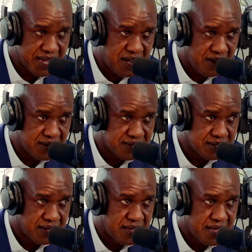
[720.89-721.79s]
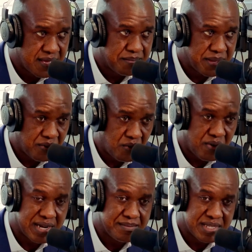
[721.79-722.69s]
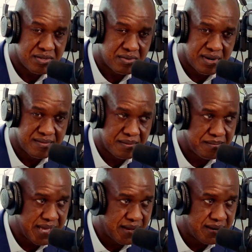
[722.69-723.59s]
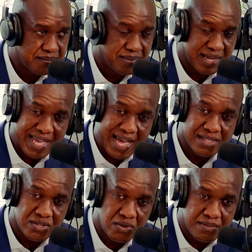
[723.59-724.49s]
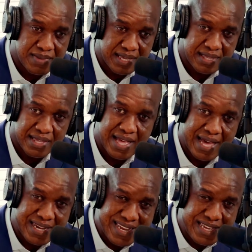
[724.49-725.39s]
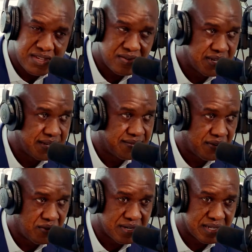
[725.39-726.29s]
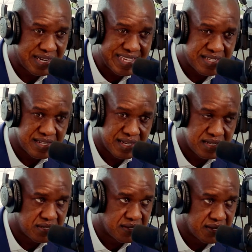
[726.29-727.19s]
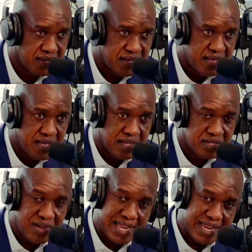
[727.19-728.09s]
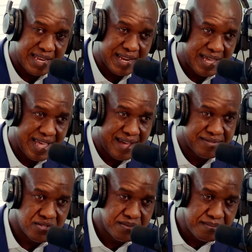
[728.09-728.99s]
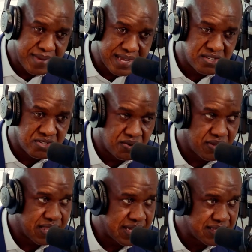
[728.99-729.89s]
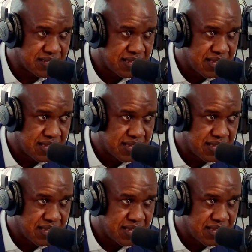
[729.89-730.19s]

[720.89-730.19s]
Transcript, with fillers: Gardens. People wanted me to run for mayor, but God told me I need you in Florida Amen. legislature. So I, I I have to make sure that